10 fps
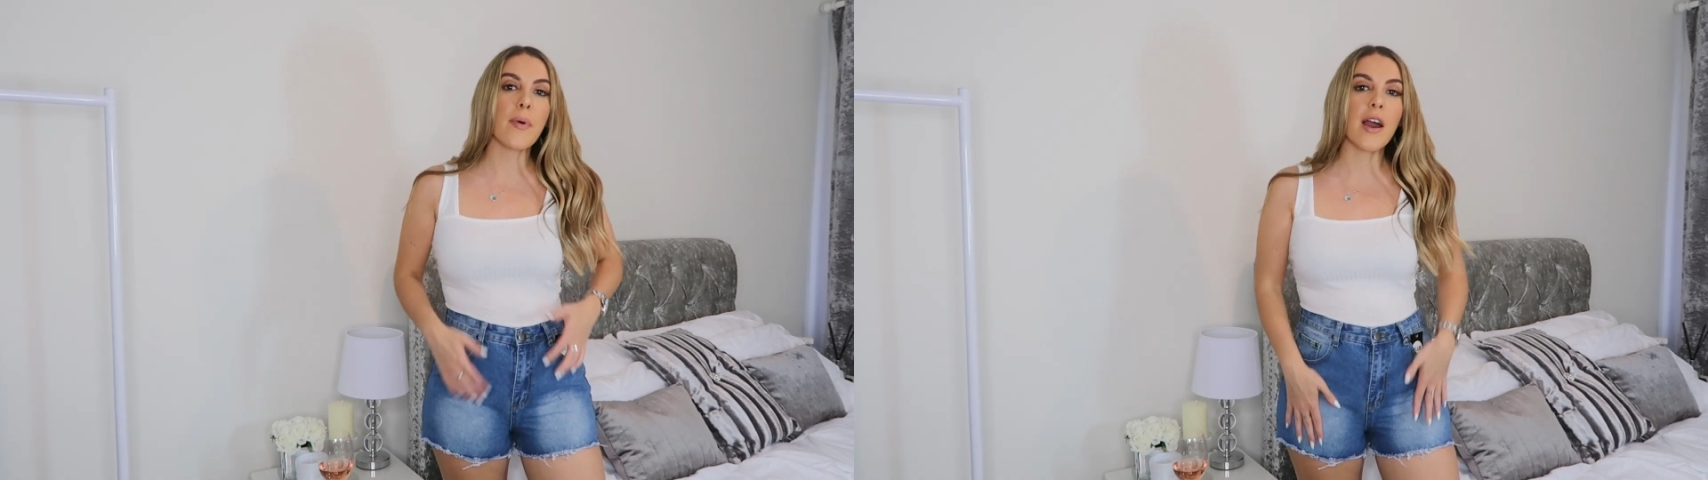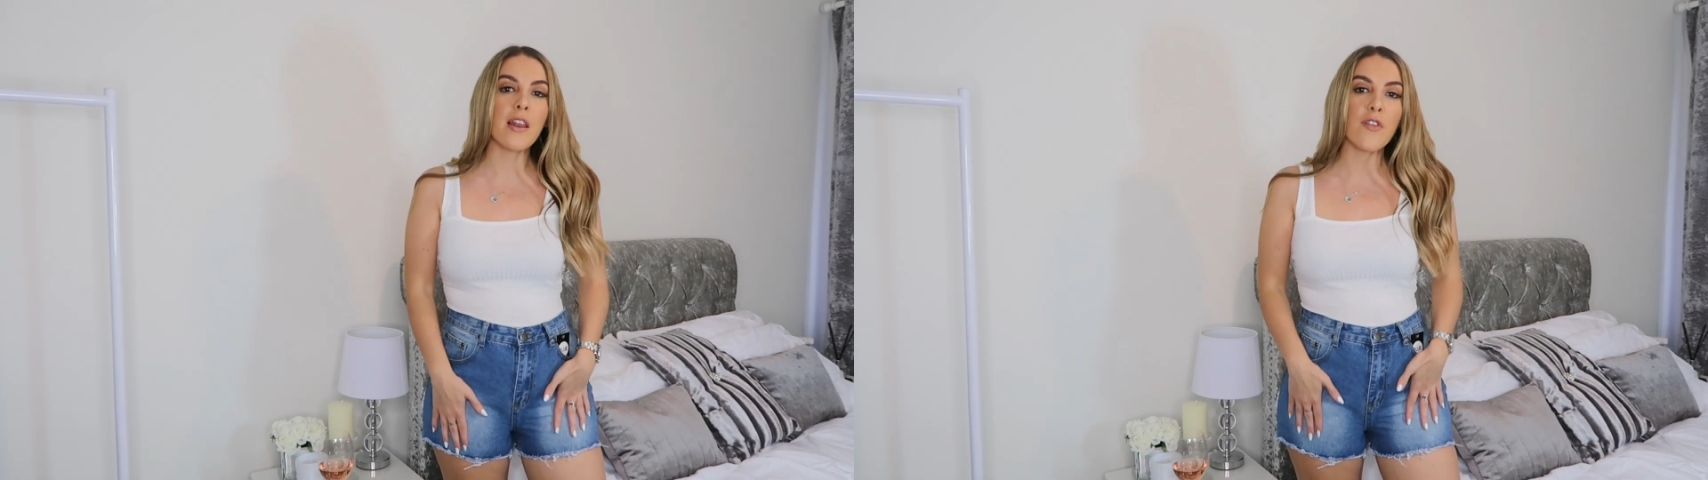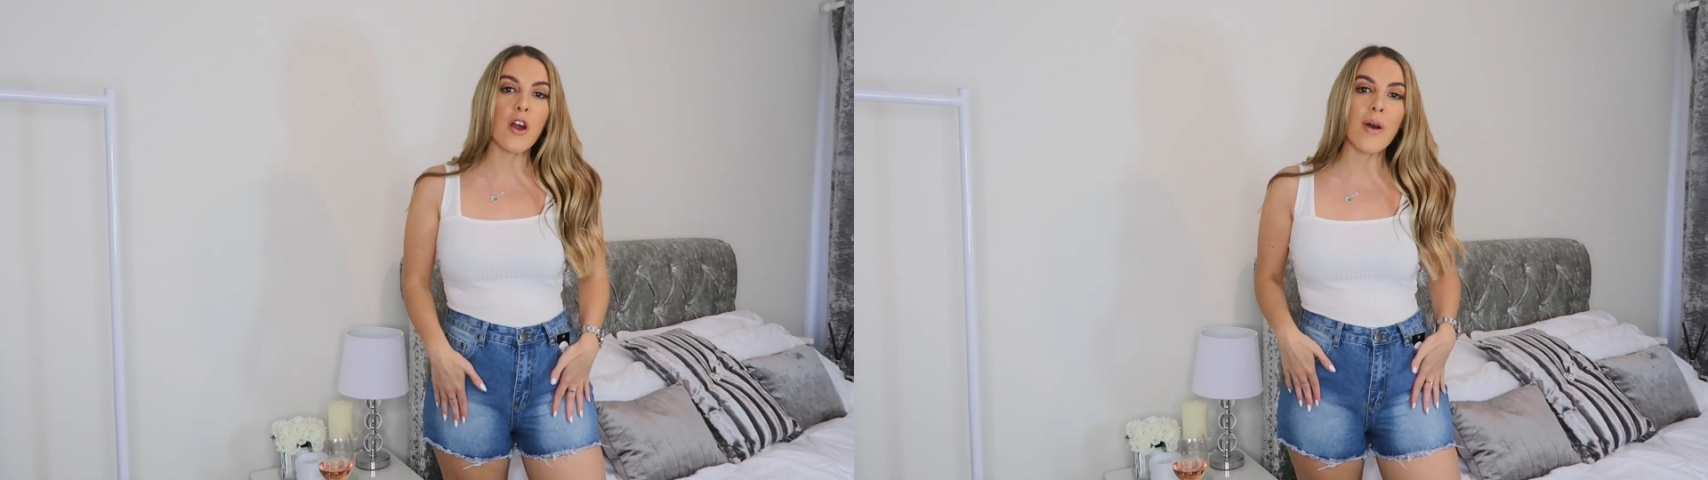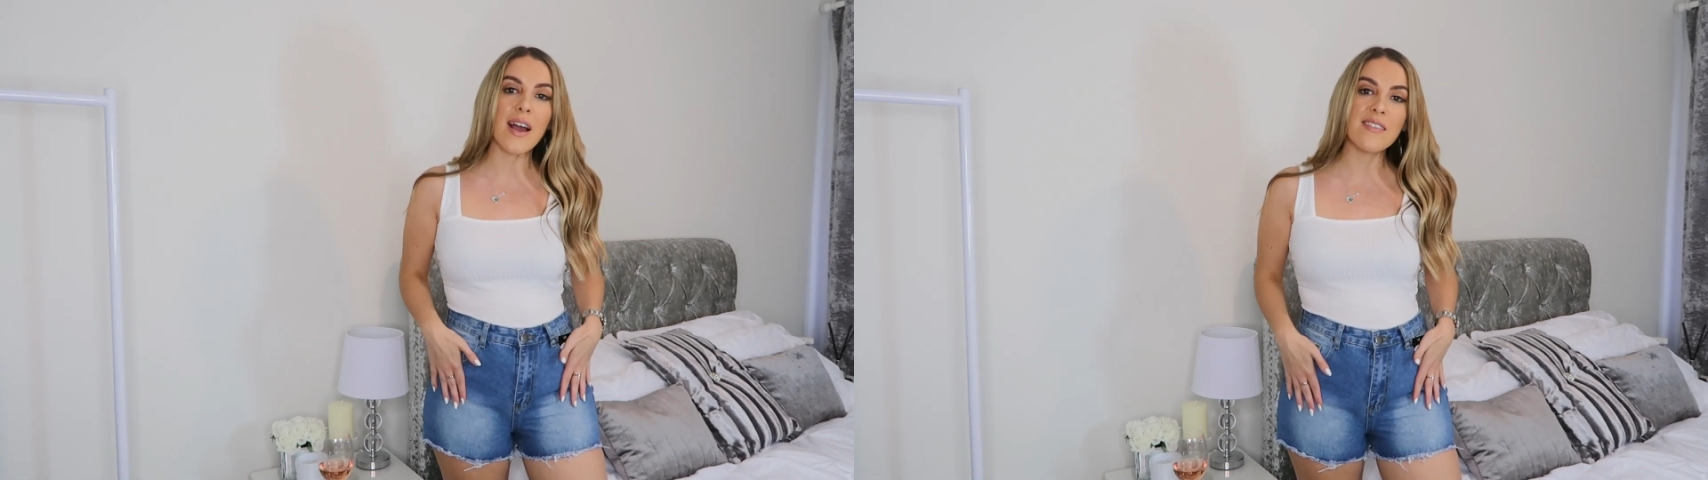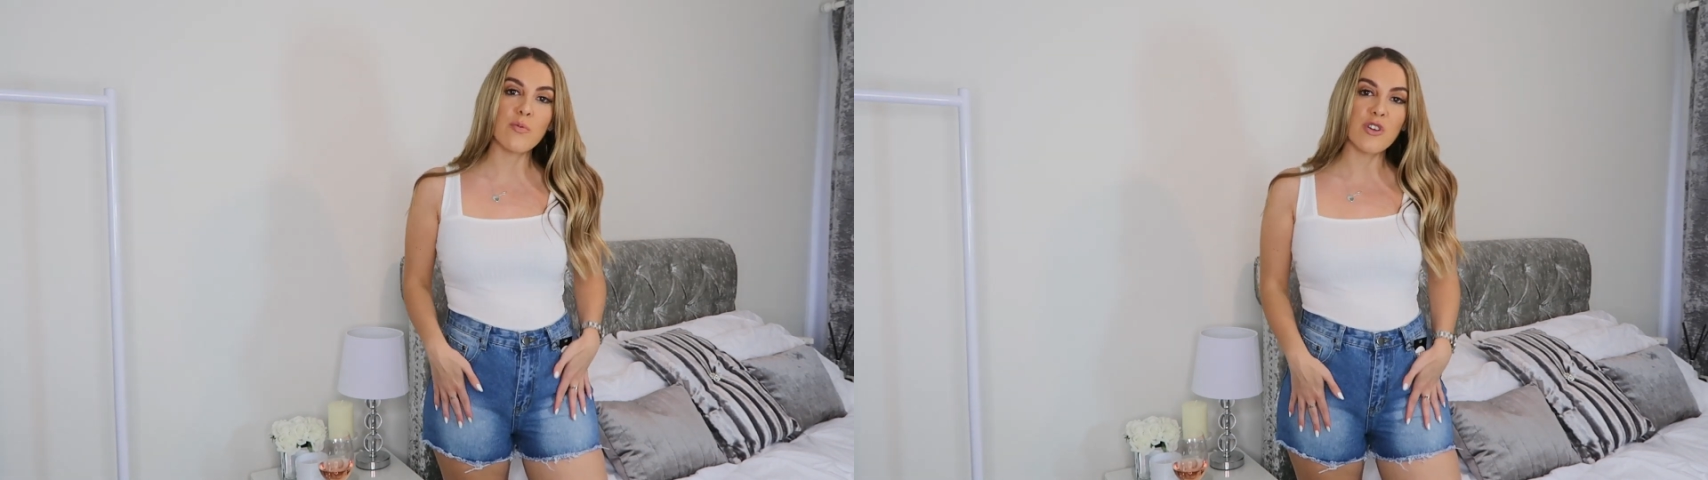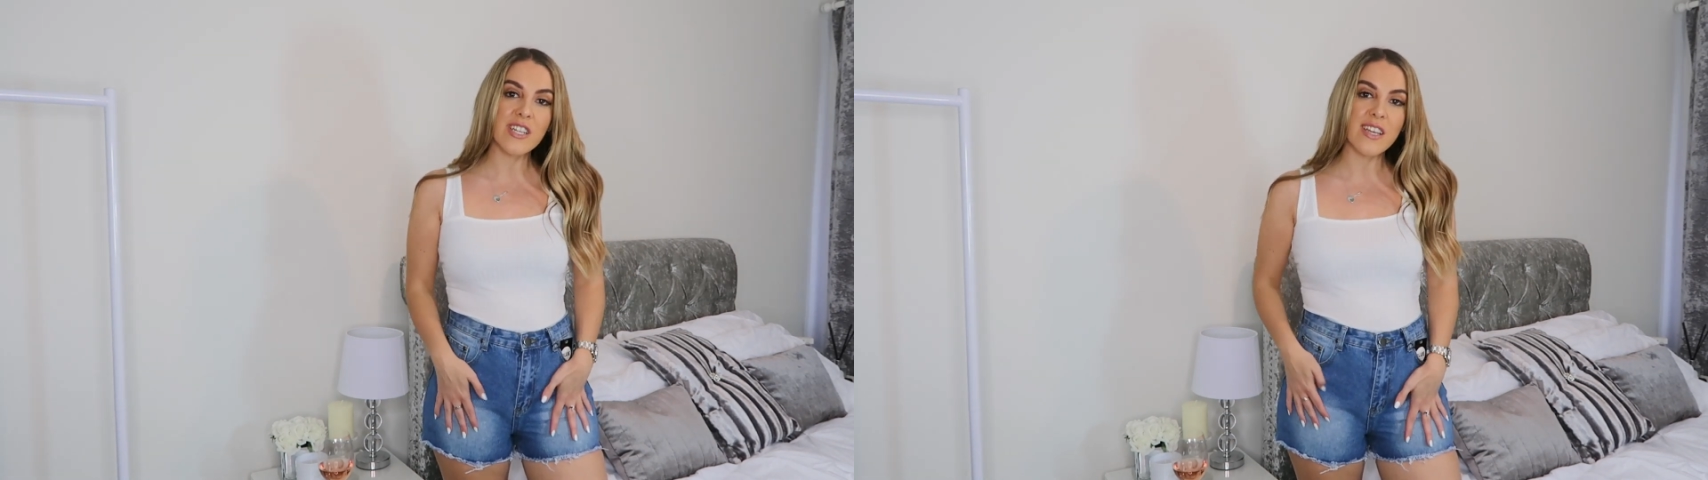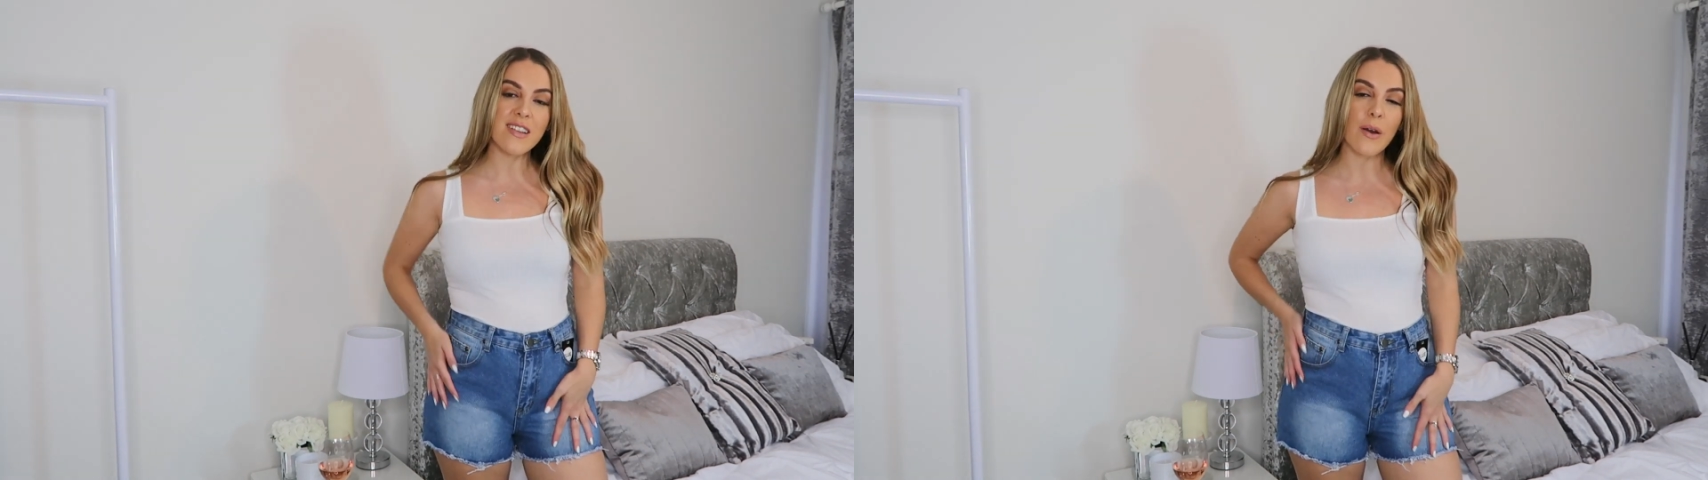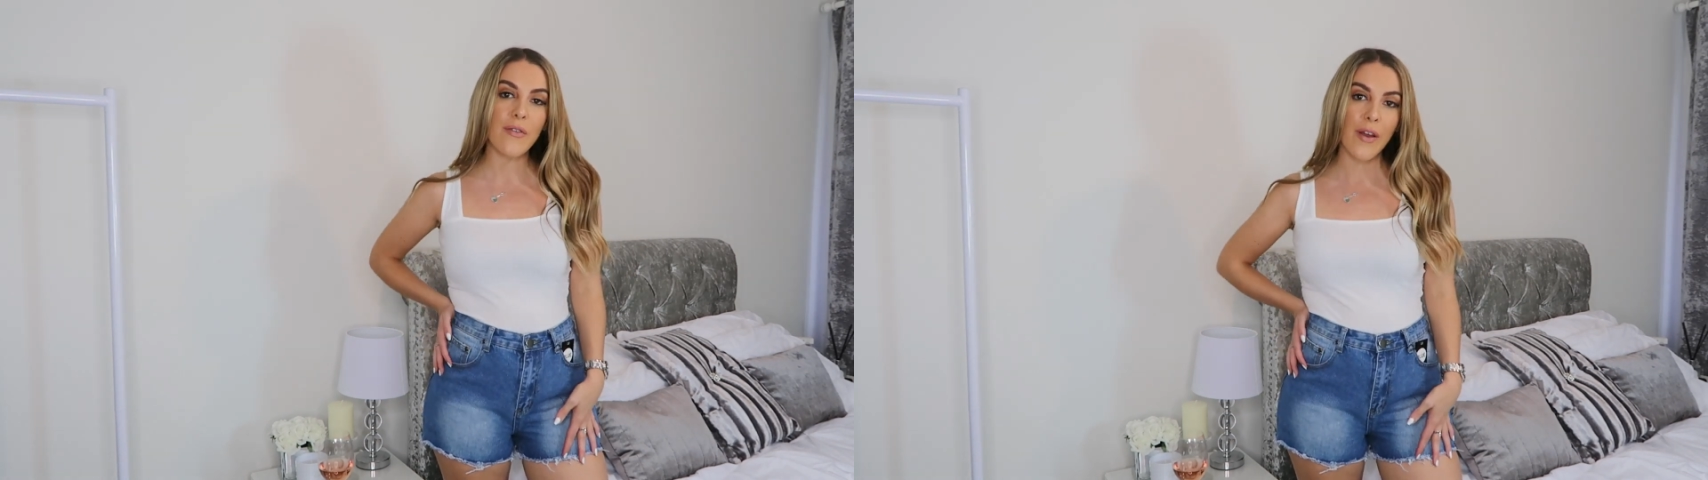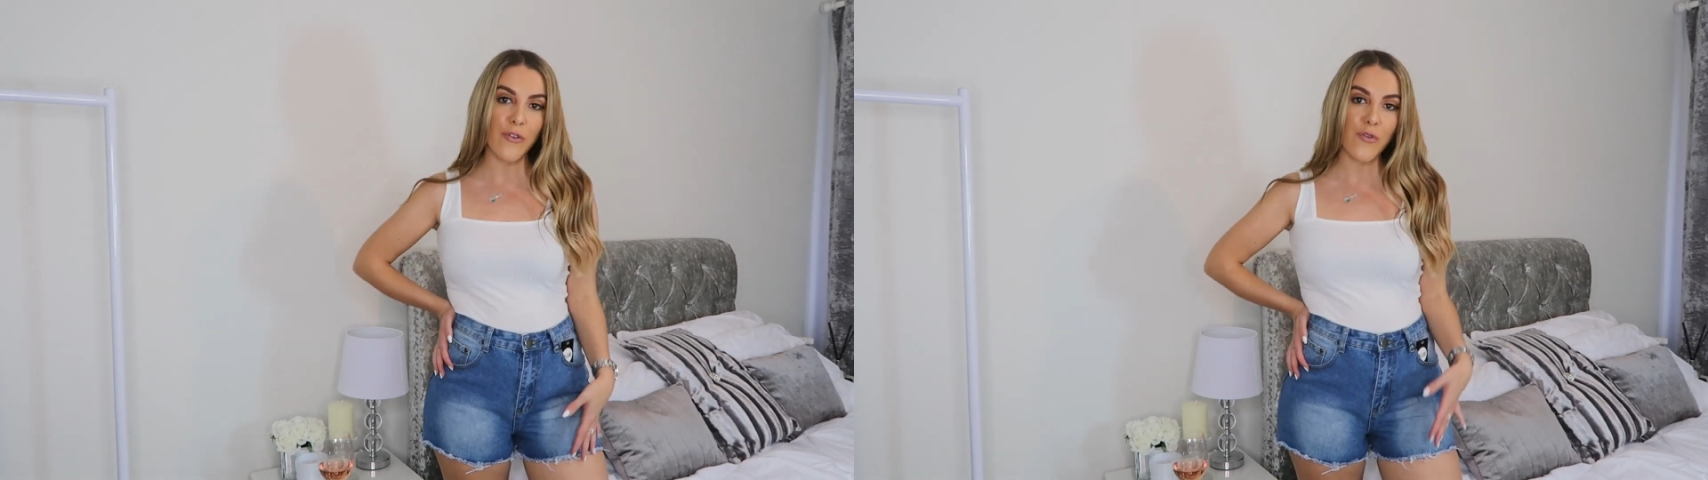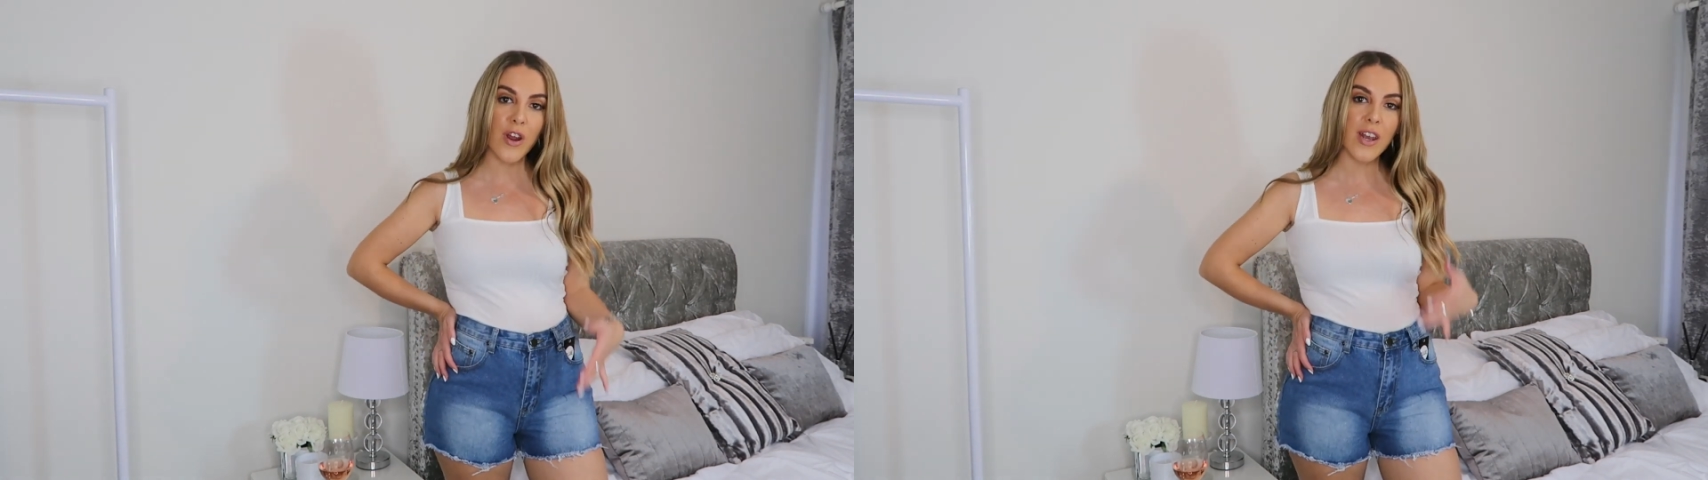but I love the whole acid wash detail around
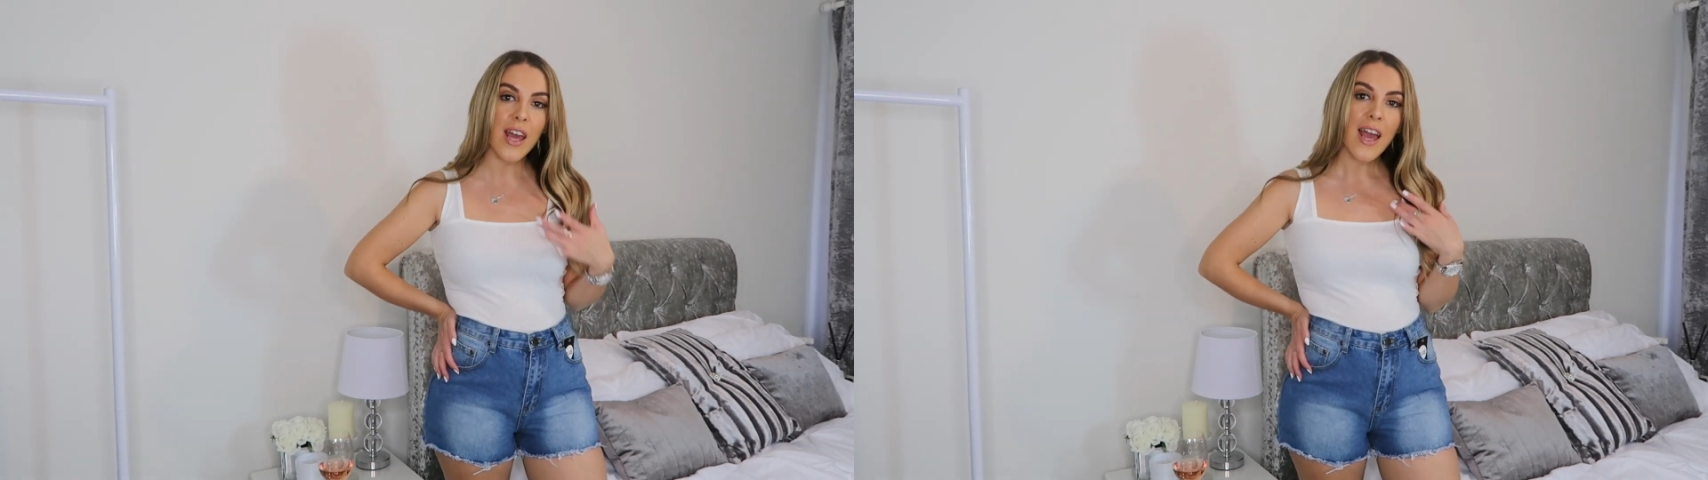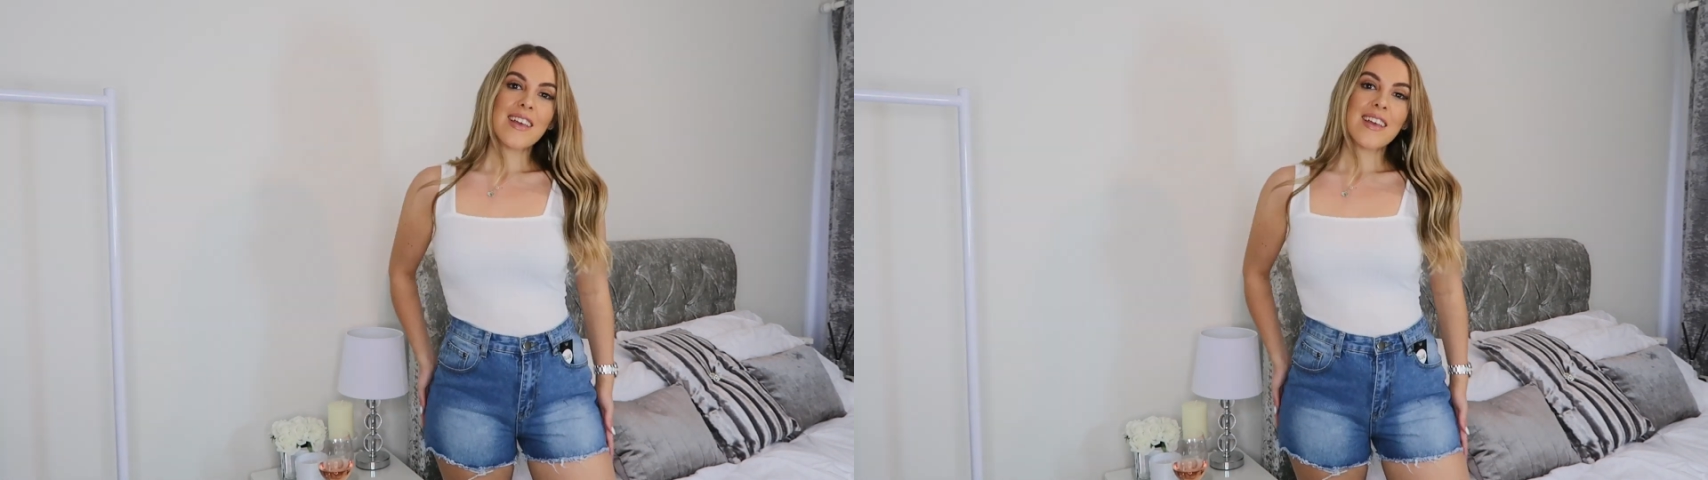the front.